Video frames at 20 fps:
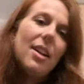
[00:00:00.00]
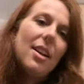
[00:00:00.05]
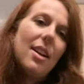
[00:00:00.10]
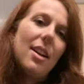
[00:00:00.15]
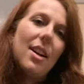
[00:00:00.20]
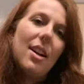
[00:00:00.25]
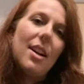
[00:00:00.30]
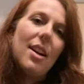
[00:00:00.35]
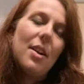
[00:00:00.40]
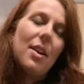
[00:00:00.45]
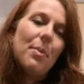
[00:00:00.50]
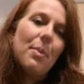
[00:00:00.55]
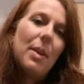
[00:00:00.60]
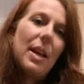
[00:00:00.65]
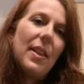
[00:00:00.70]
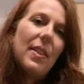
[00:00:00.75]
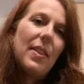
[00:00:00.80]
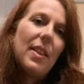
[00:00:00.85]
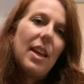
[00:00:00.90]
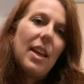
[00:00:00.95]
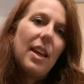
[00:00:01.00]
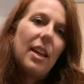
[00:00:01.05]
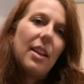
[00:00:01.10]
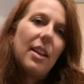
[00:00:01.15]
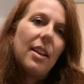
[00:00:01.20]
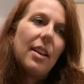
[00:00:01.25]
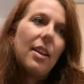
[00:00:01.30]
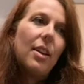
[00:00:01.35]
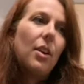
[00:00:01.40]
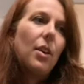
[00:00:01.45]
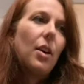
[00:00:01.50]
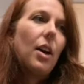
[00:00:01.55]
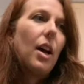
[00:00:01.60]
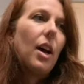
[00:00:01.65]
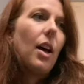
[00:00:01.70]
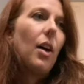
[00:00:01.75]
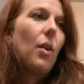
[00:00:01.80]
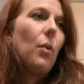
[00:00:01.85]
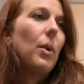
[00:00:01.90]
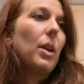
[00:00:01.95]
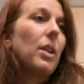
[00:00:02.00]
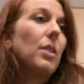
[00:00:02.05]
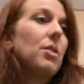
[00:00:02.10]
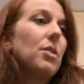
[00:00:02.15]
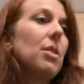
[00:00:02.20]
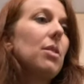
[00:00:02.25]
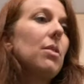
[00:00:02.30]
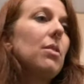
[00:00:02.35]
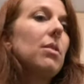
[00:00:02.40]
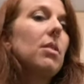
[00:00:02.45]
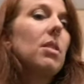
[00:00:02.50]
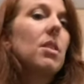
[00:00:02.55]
And then what I'll do